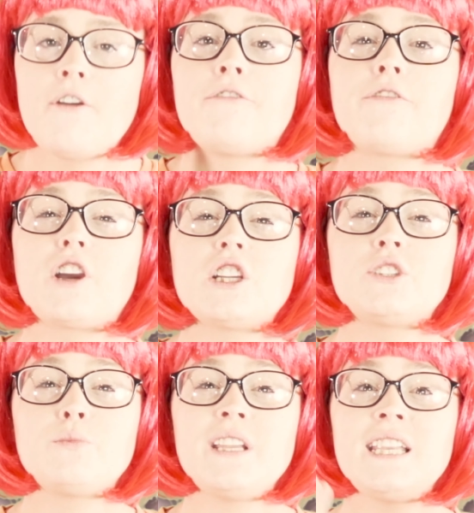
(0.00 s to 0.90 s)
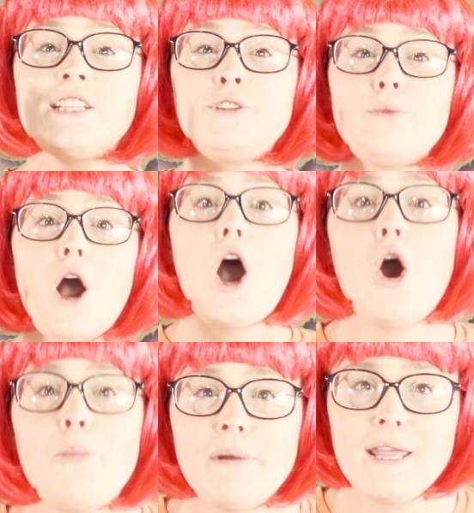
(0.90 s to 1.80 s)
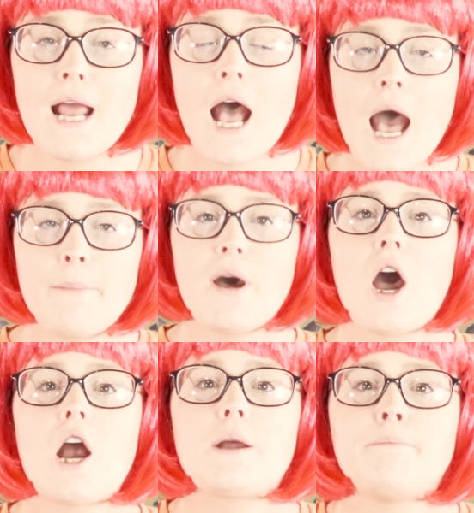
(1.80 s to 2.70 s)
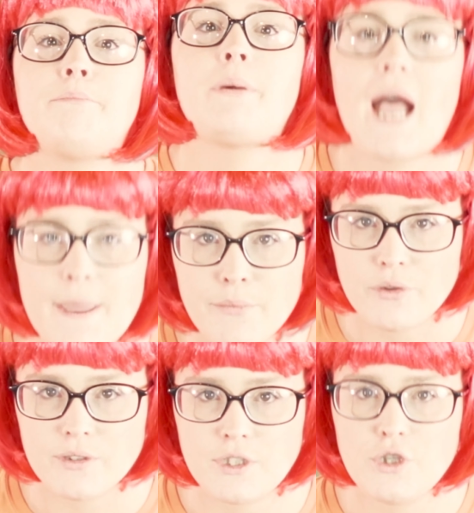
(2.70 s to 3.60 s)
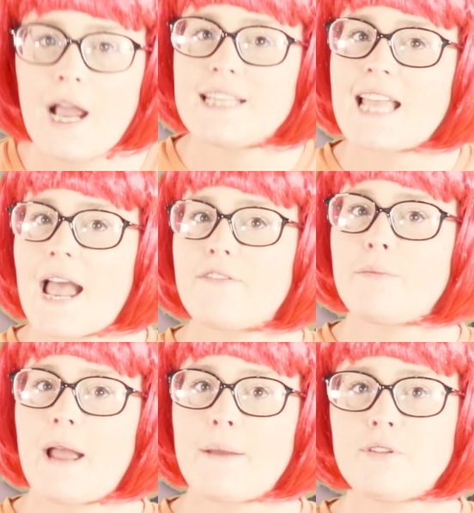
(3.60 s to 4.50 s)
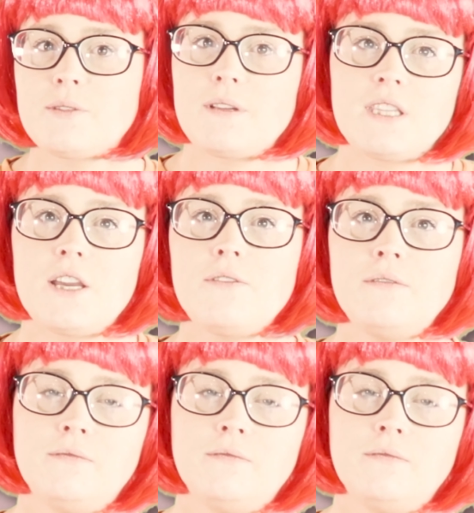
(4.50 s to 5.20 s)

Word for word: First, we need to open up our Bibles. Do you guys have your Bibles with you?